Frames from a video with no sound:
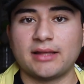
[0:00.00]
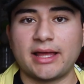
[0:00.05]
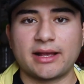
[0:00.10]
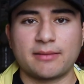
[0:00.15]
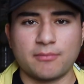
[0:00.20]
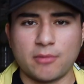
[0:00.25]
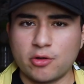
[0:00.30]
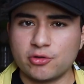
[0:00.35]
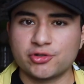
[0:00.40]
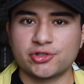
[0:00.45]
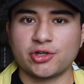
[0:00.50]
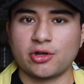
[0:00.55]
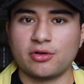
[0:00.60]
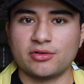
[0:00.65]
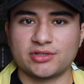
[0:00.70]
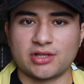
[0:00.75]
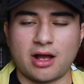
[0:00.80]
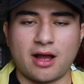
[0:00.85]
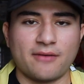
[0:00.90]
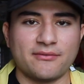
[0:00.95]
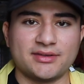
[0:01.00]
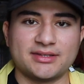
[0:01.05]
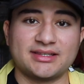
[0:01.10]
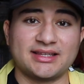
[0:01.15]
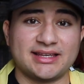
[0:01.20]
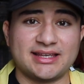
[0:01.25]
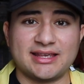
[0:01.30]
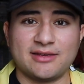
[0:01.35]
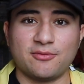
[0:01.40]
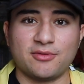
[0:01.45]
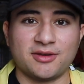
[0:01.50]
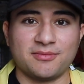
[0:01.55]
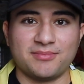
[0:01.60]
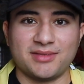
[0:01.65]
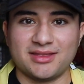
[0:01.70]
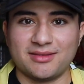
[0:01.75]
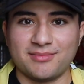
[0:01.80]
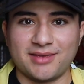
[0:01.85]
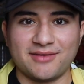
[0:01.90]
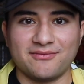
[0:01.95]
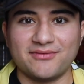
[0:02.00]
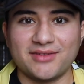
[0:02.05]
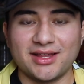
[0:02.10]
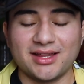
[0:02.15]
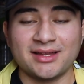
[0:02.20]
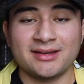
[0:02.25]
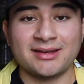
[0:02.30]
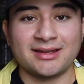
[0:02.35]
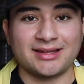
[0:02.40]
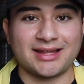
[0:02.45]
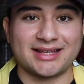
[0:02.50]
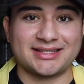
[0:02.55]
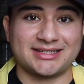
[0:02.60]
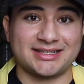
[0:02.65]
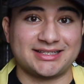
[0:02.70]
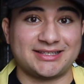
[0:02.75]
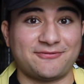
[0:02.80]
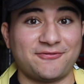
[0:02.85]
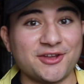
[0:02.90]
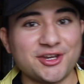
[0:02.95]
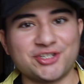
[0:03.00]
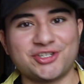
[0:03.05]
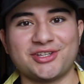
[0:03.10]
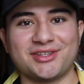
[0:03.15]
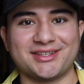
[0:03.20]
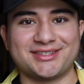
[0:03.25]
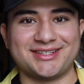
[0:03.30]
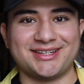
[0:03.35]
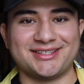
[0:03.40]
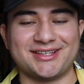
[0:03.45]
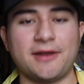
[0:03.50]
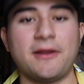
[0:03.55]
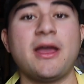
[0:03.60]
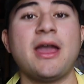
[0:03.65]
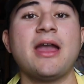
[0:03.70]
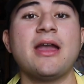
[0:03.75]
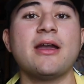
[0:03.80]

Like most shows, obviously he wouldn't be the main villain unless it's finishing the season.